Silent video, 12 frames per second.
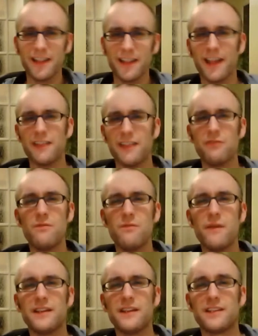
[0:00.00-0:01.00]
they're
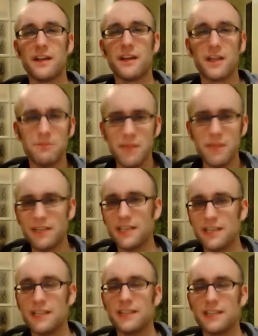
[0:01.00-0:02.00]
always
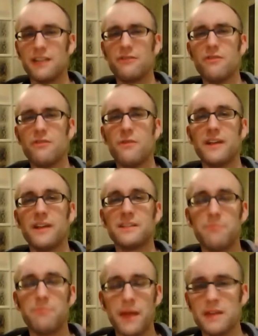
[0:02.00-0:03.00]
committed and they're always
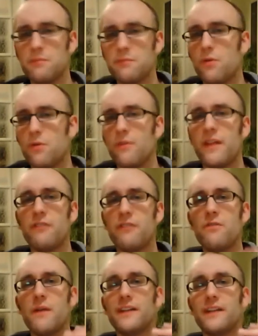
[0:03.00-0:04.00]
dependable and they're
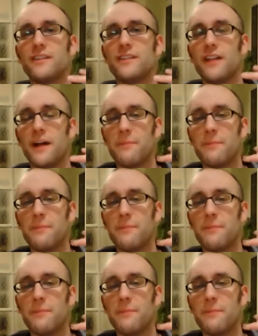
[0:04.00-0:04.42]
always